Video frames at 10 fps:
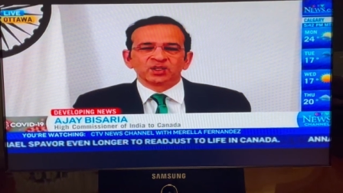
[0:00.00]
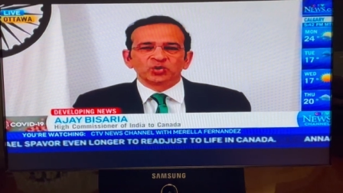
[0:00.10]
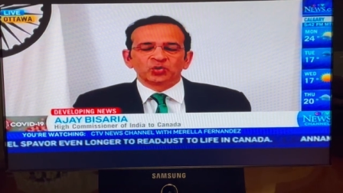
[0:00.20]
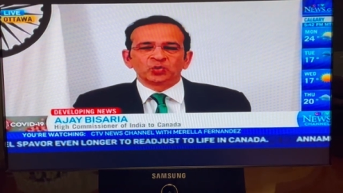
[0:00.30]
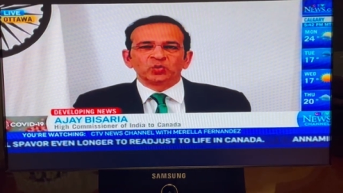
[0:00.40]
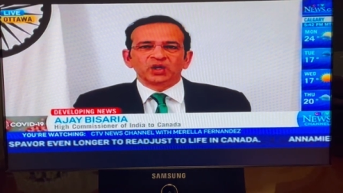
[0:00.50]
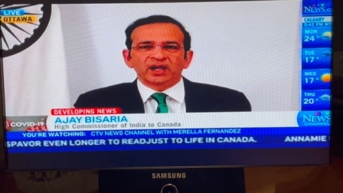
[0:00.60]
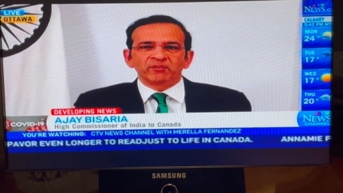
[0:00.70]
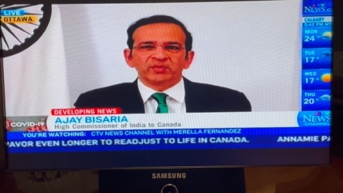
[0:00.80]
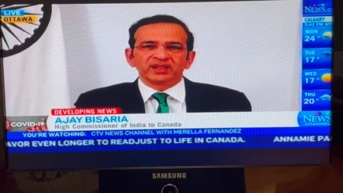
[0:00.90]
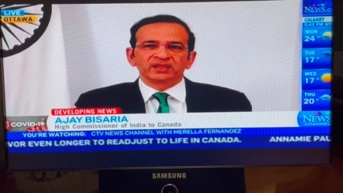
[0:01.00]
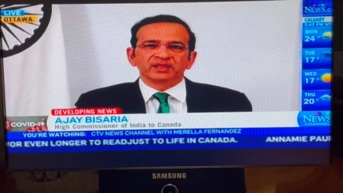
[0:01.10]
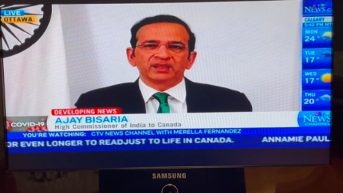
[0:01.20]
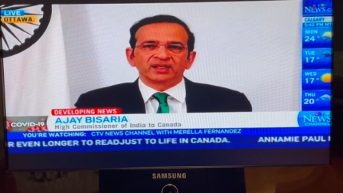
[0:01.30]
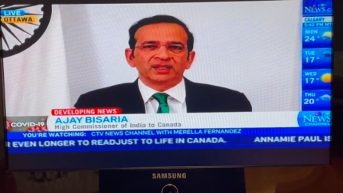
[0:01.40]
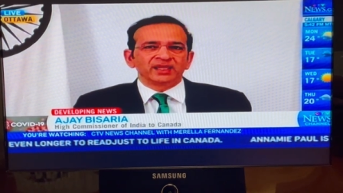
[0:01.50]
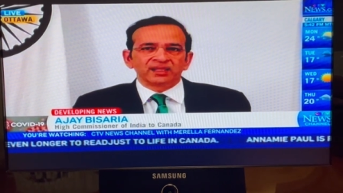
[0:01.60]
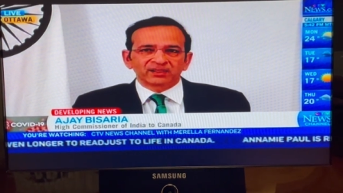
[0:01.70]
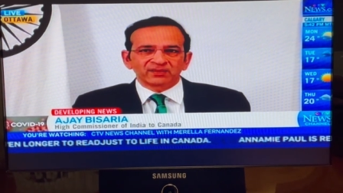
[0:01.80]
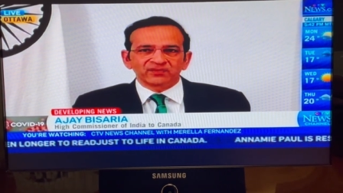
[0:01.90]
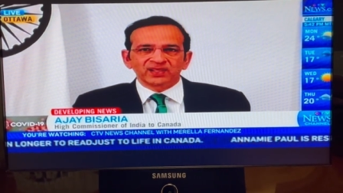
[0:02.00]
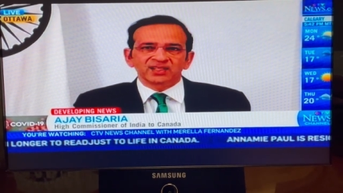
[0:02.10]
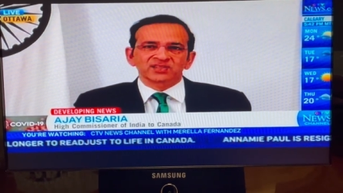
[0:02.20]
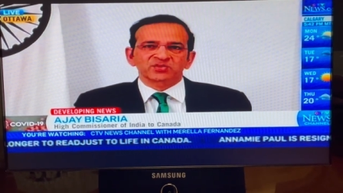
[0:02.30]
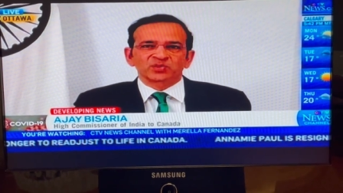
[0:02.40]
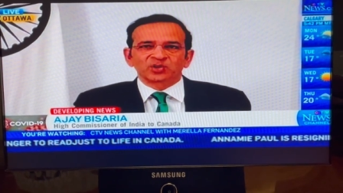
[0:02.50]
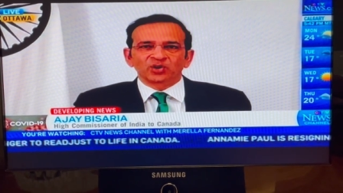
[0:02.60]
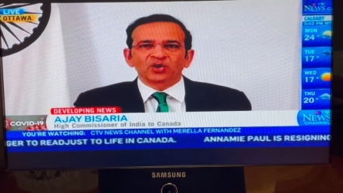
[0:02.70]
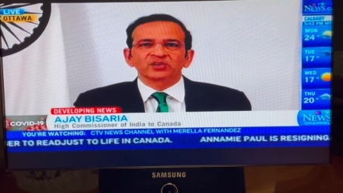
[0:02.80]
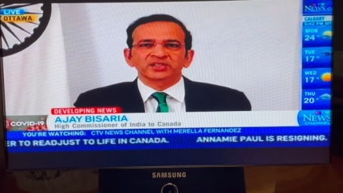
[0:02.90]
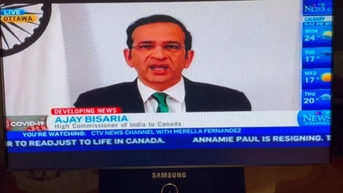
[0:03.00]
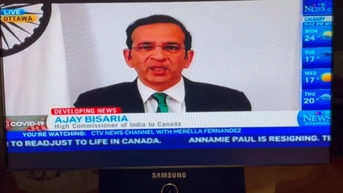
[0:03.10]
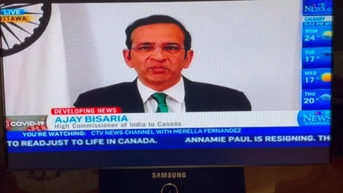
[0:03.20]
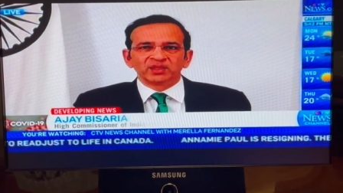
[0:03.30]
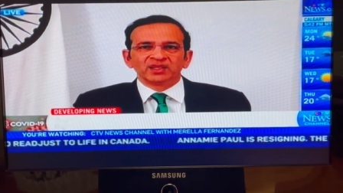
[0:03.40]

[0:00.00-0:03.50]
who have been uh, inconvenienced for a long time